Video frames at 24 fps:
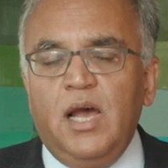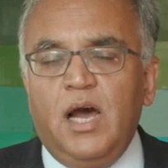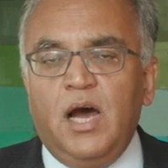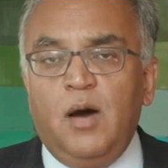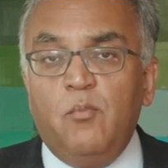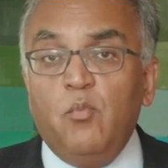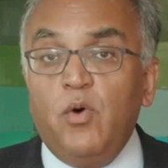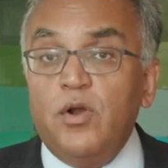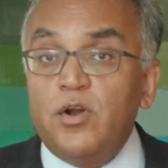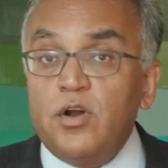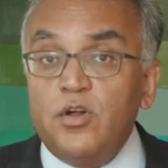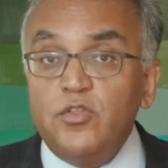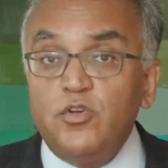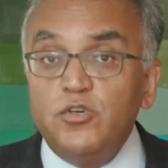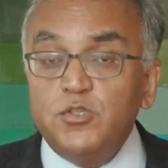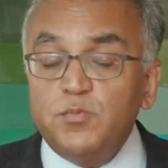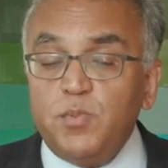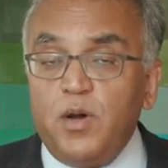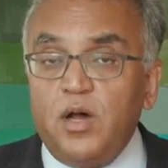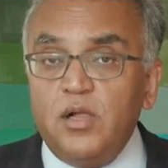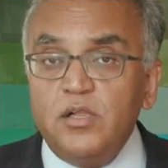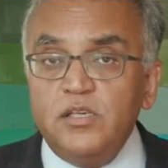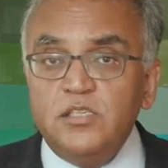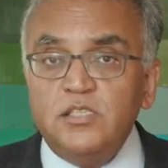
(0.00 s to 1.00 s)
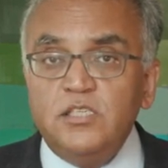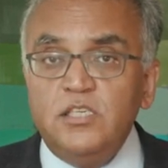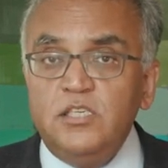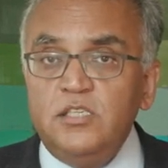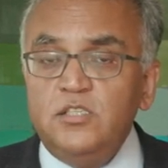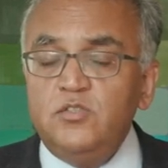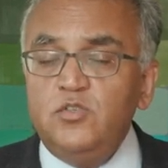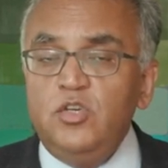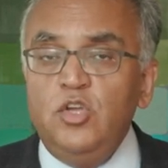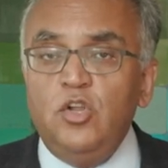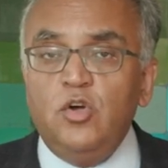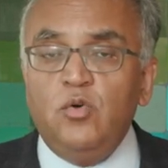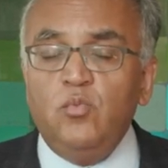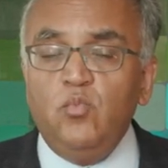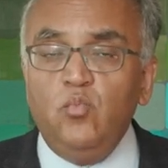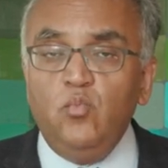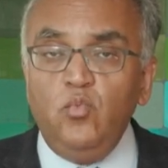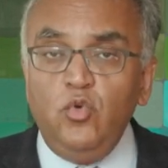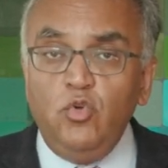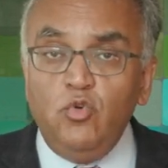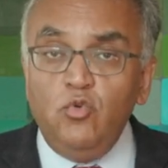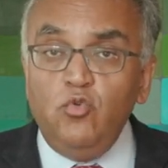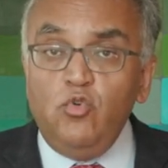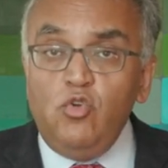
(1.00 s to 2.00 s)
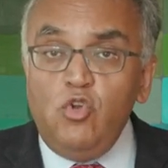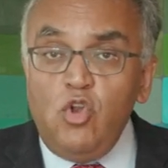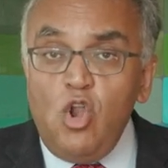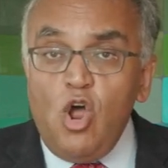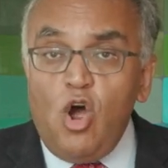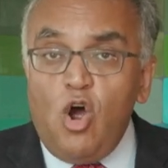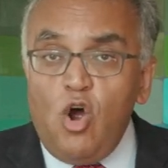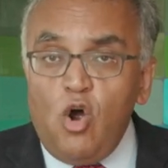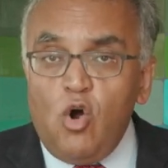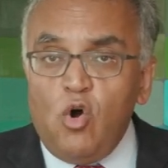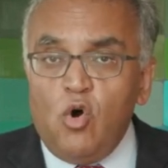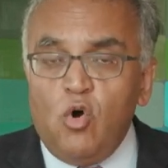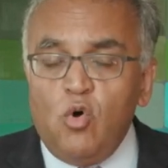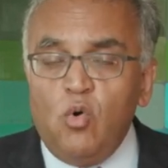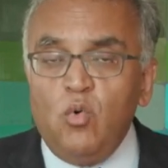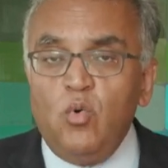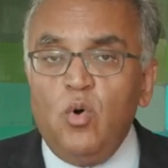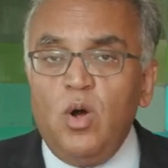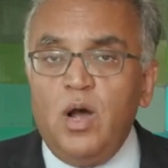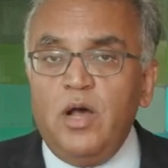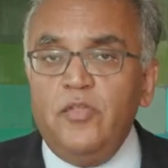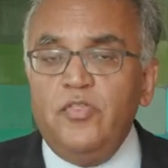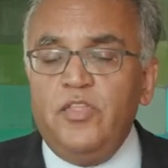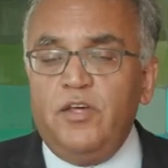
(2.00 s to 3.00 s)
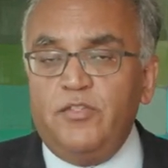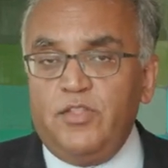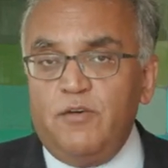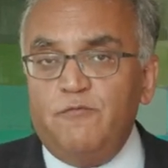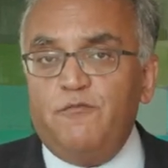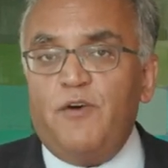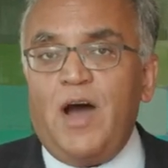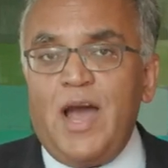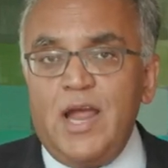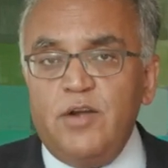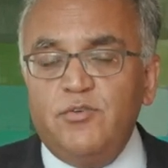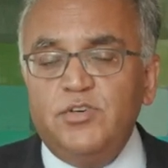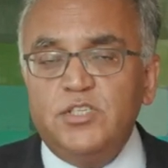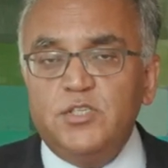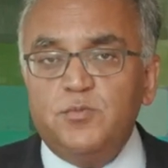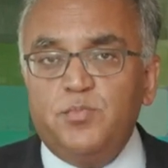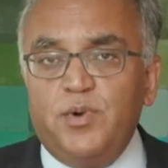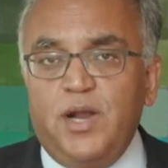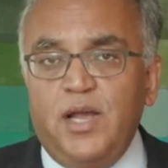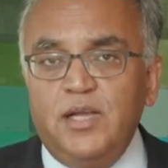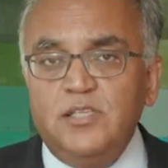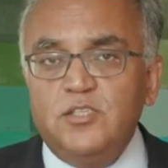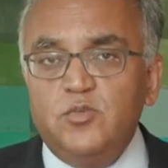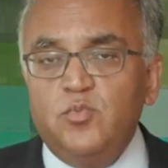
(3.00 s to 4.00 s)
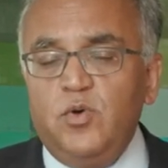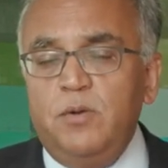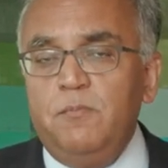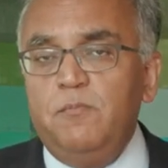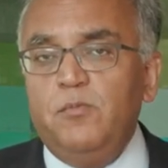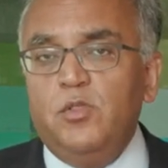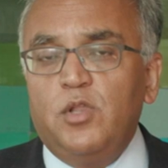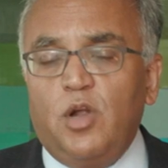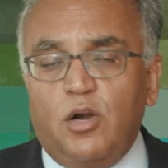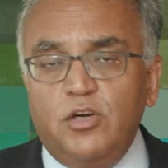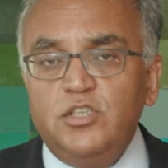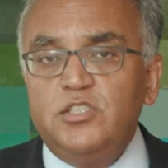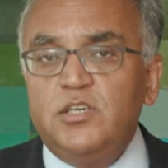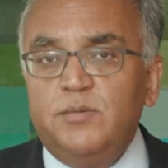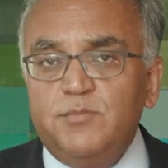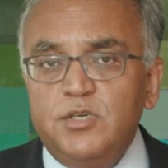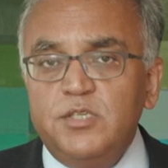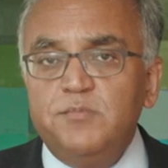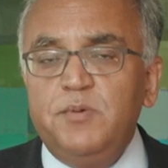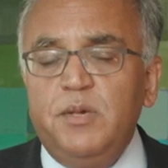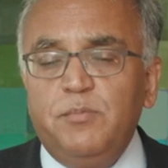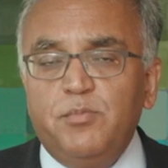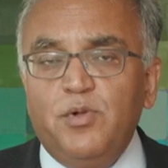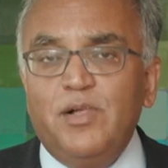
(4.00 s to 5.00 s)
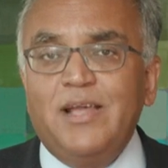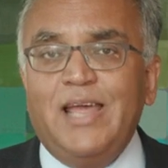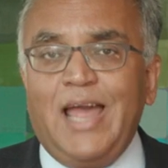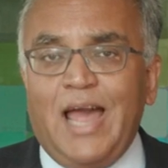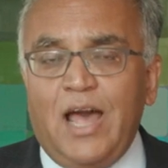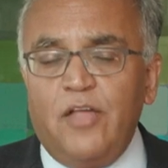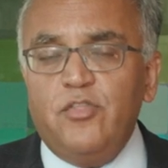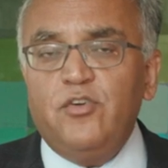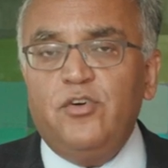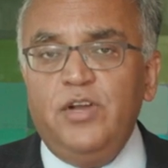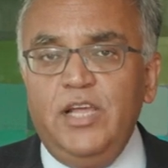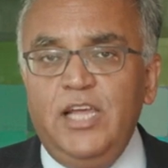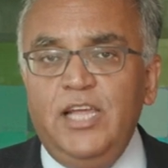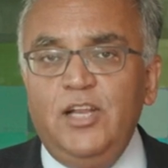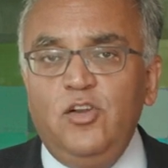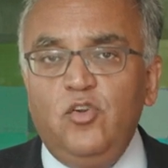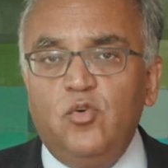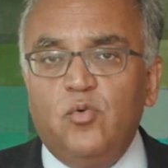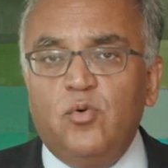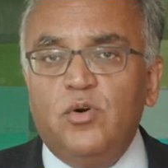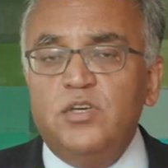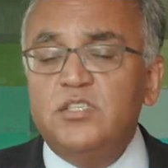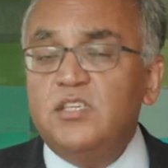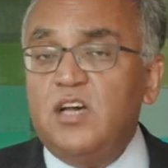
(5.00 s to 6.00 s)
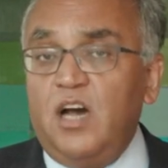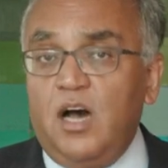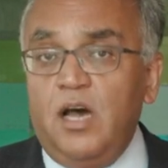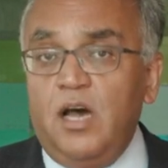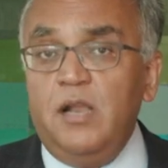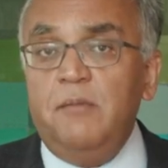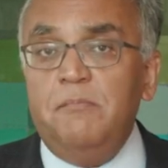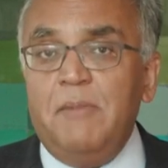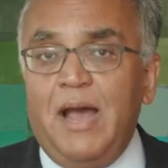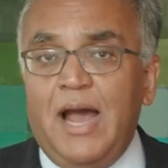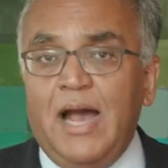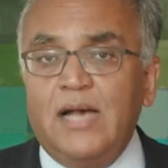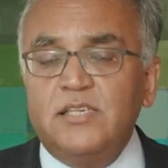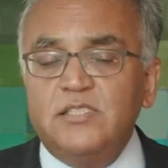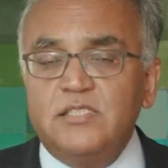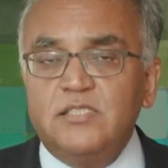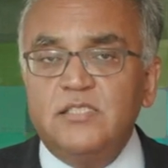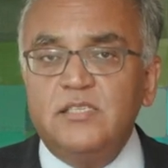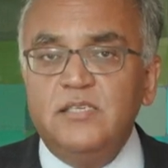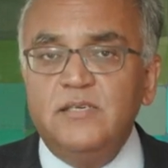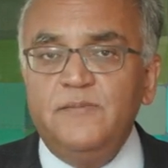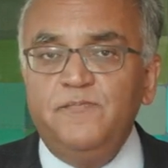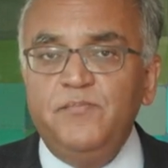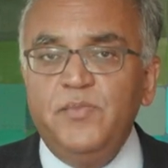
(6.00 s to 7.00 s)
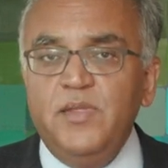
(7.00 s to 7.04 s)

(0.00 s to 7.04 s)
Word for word: Um, what are those policies? You know, you know that the virus spreads when large numbers of people gather indoors unmasked.